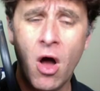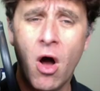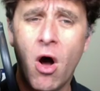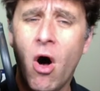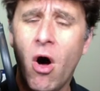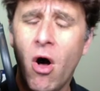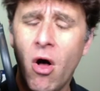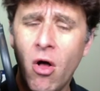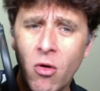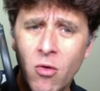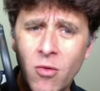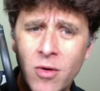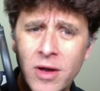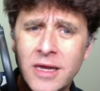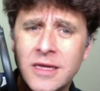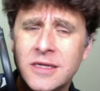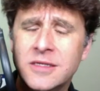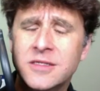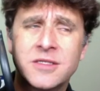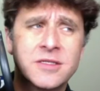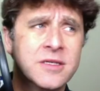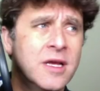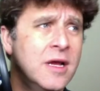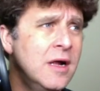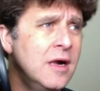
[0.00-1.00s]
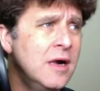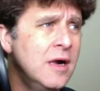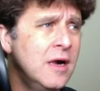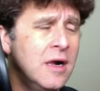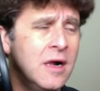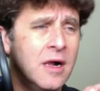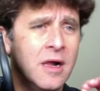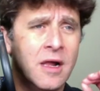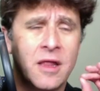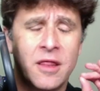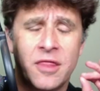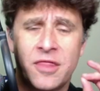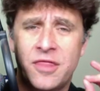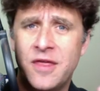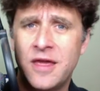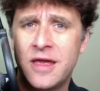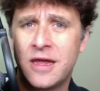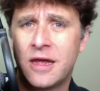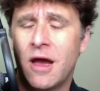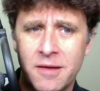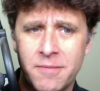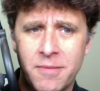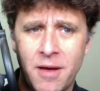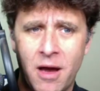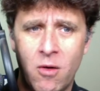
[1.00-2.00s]
Always
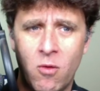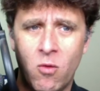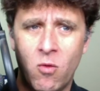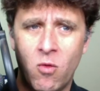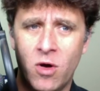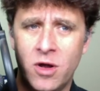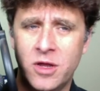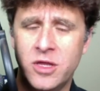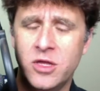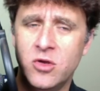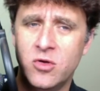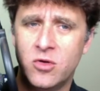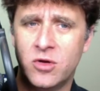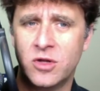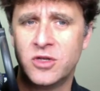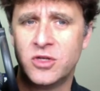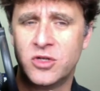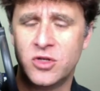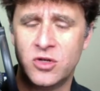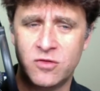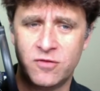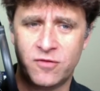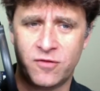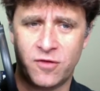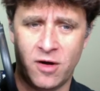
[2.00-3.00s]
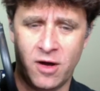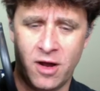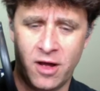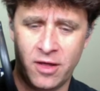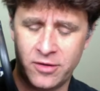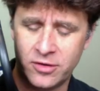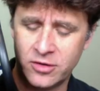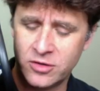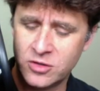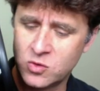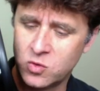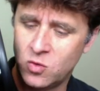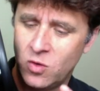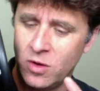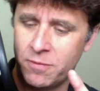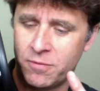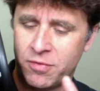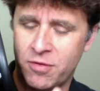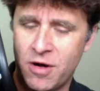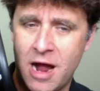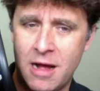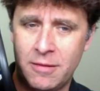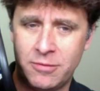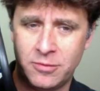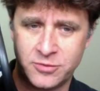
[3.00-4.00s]
think about what you can do for others, what
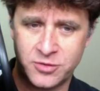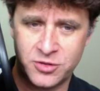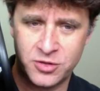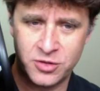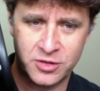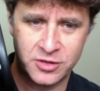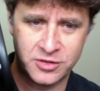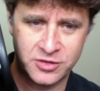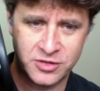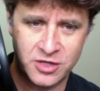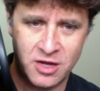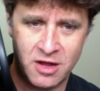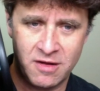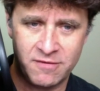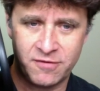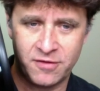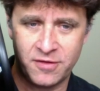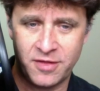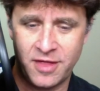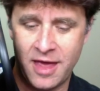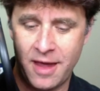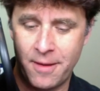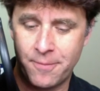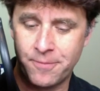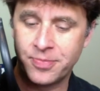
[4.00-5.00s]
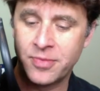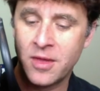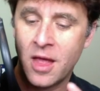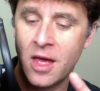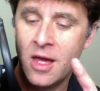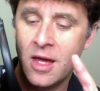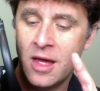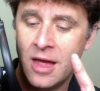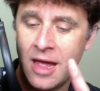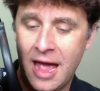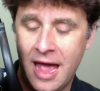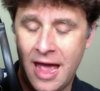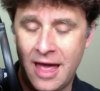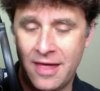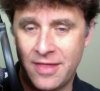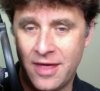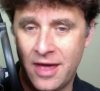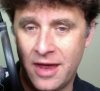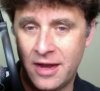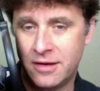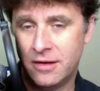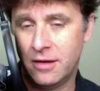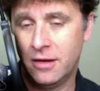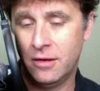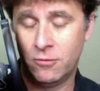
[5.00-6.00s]
problems you can solve for them. And
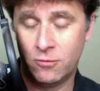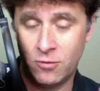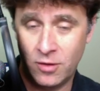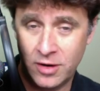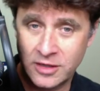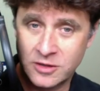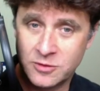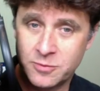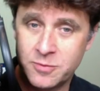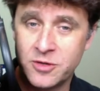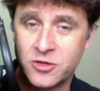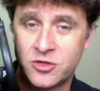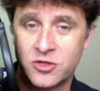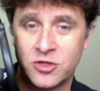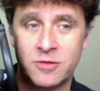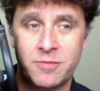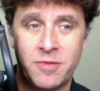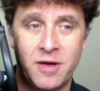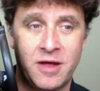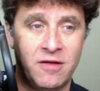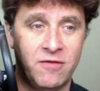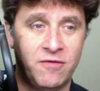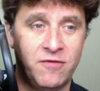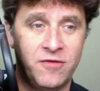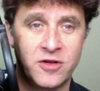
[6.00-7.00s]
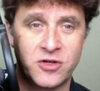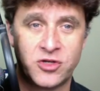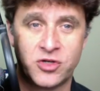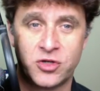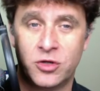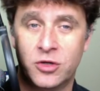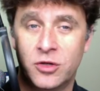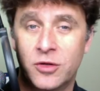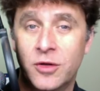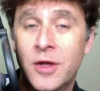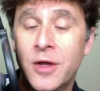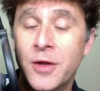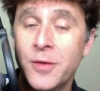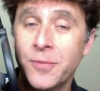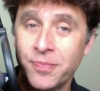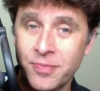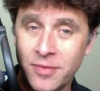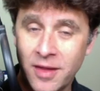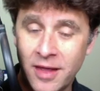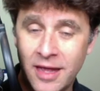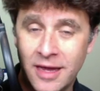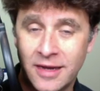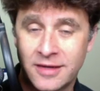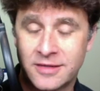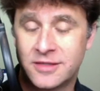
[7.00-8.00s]
then when it's mutually beneficial,
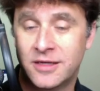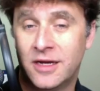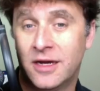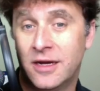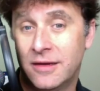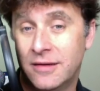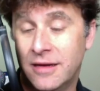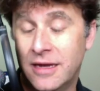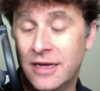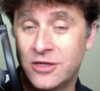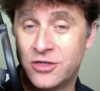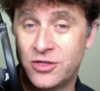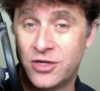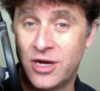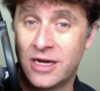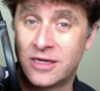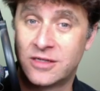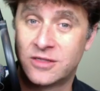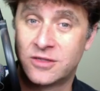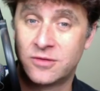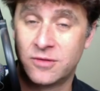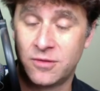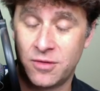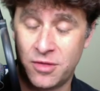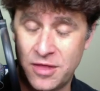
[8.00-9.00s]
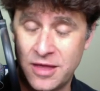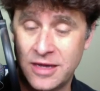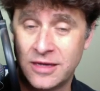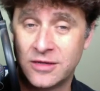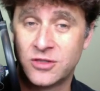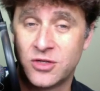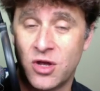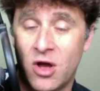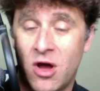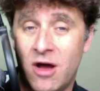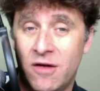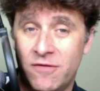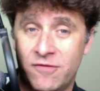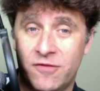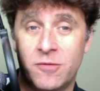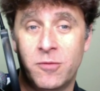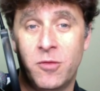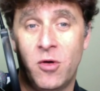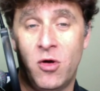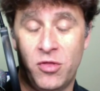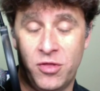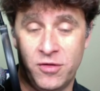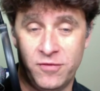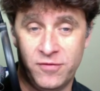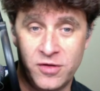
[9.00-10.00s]
it checks things off for
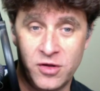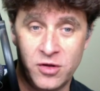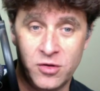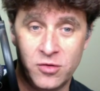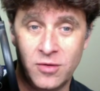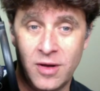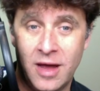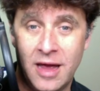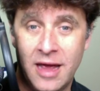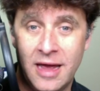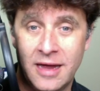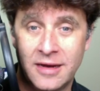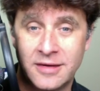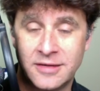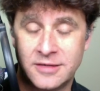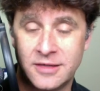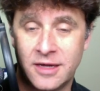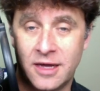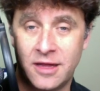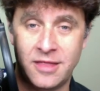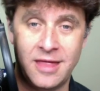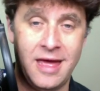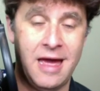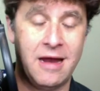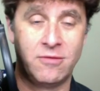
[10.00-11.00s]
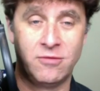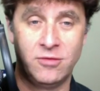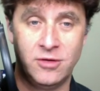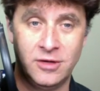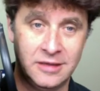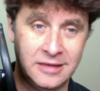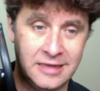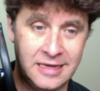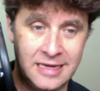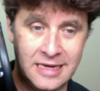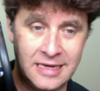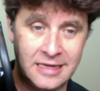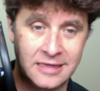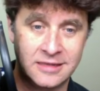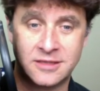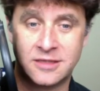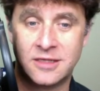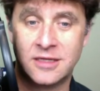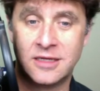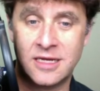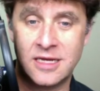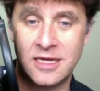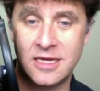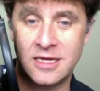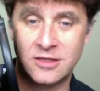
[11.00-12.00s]
both of you. And that really is
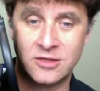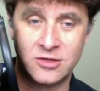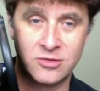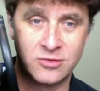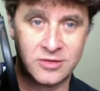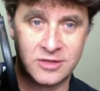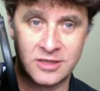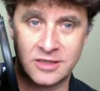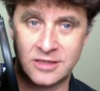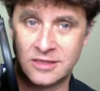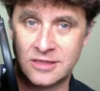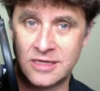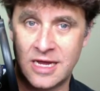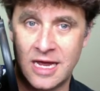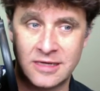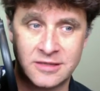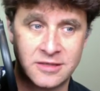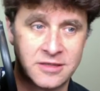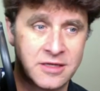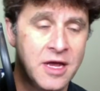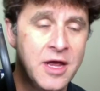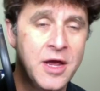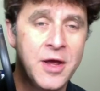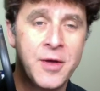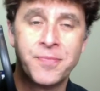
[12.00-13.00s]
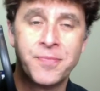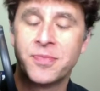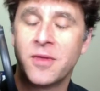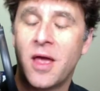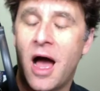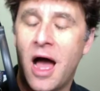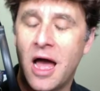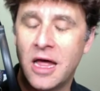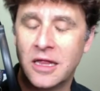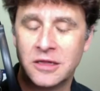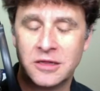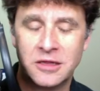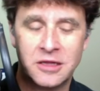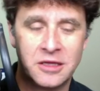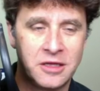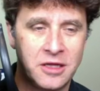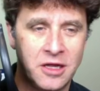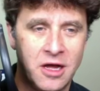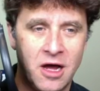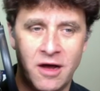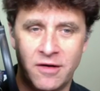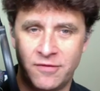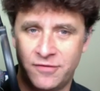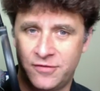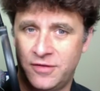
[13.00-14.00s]
the key to success. I
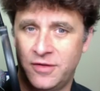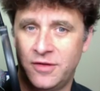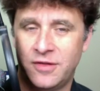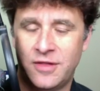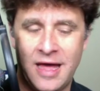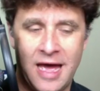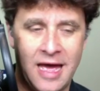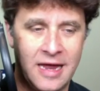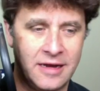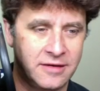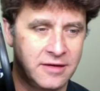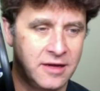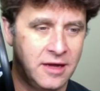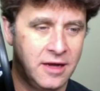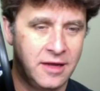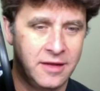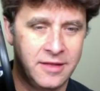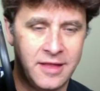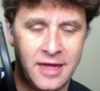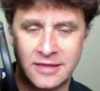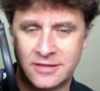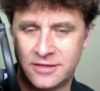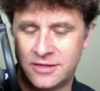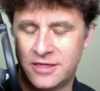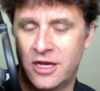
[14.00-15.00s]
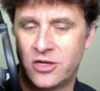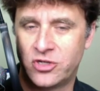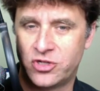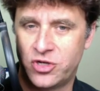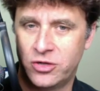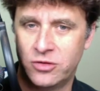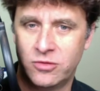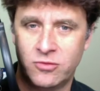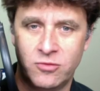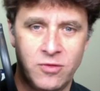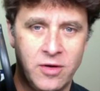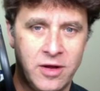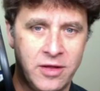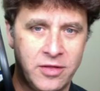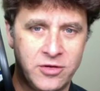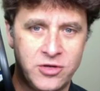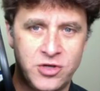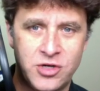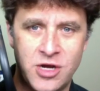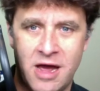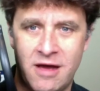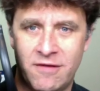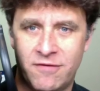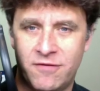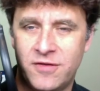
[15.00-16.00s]
loved that session with
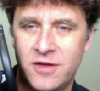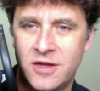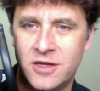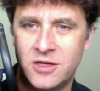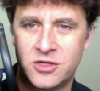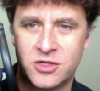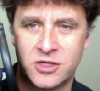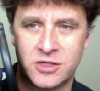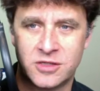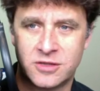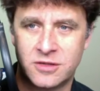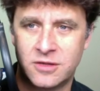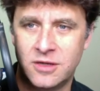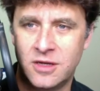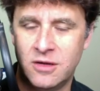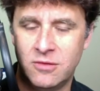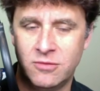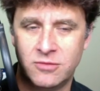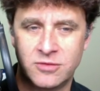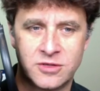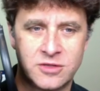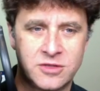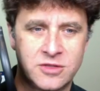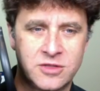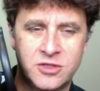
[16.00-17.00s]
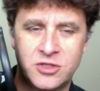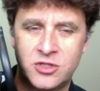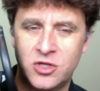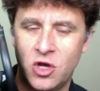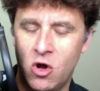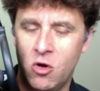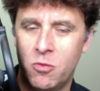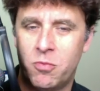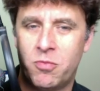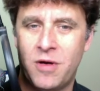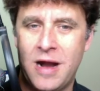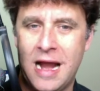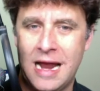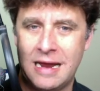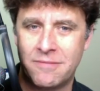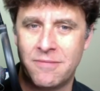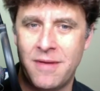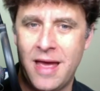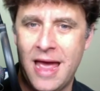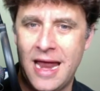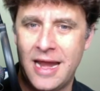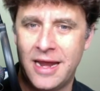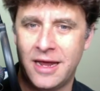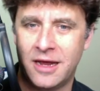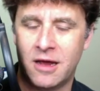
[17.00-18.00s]
Jeff. He was so
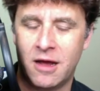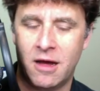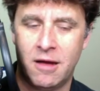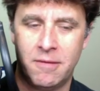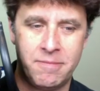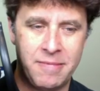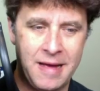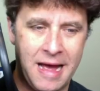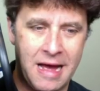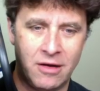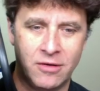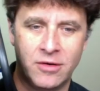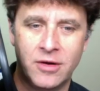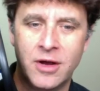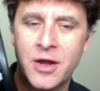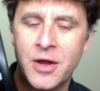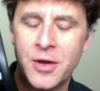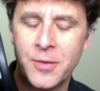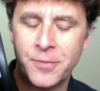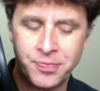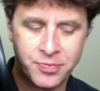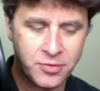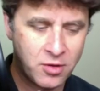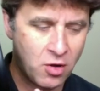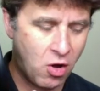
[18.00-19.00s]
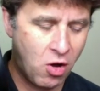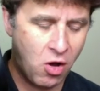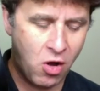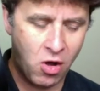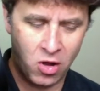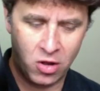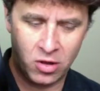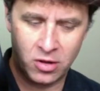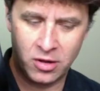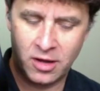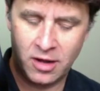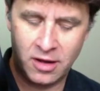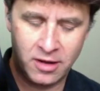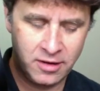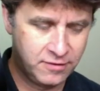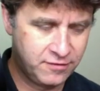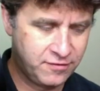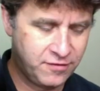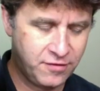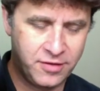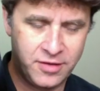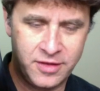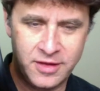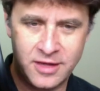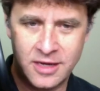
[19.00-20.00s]
pragmatic about all
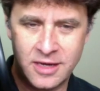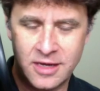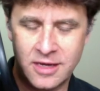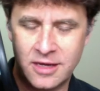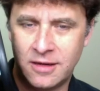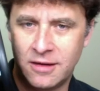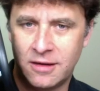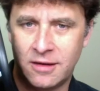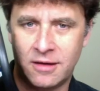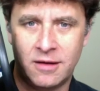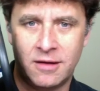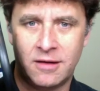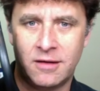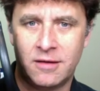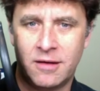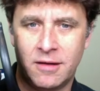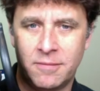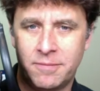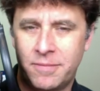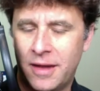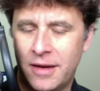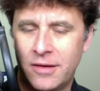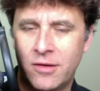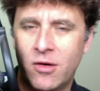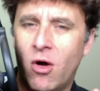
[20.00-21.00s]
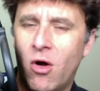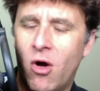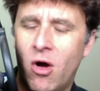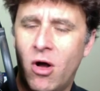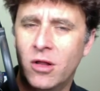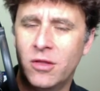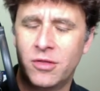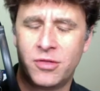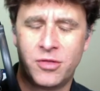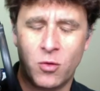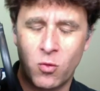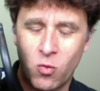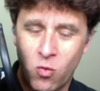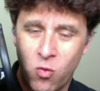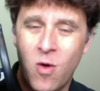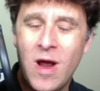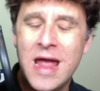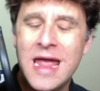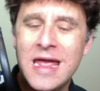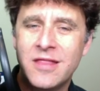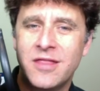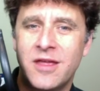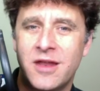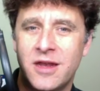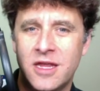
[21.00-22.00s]
of the about all the
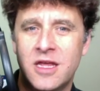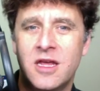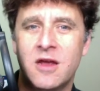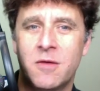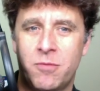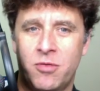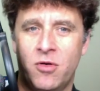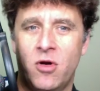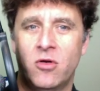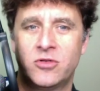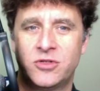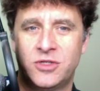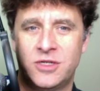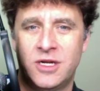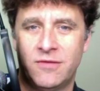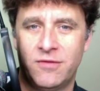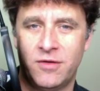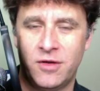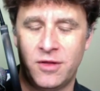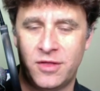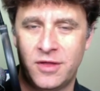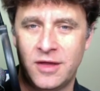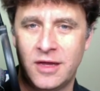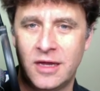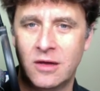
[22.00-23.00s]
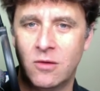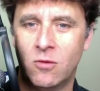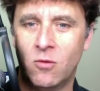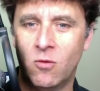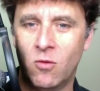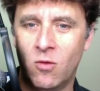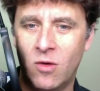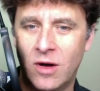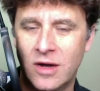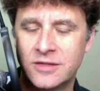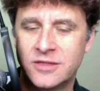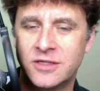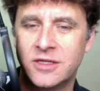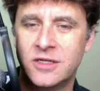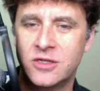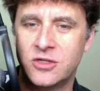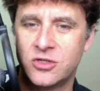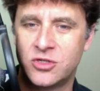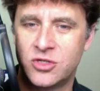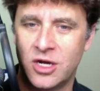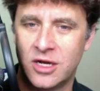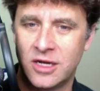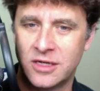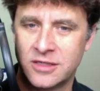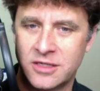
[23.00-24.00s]
way that he approached everything. It wasn't
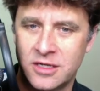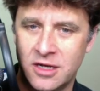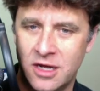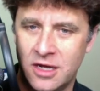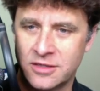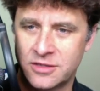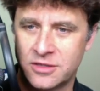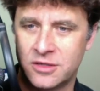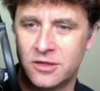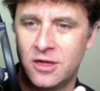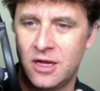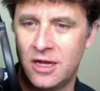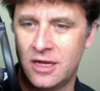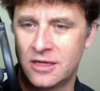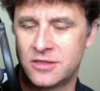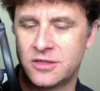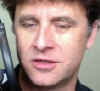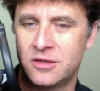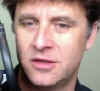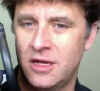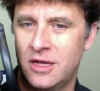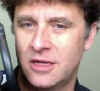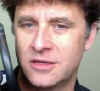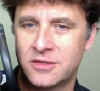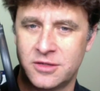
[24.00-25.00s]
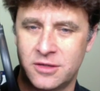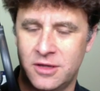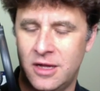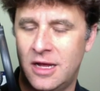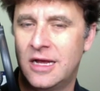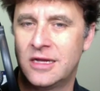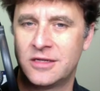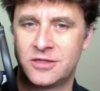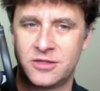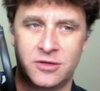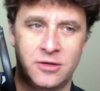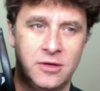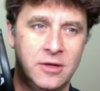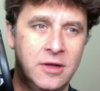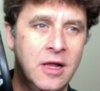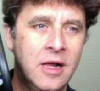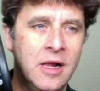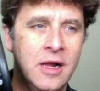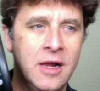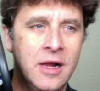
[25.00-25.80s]
just hustle, hustle, hustle, hustle.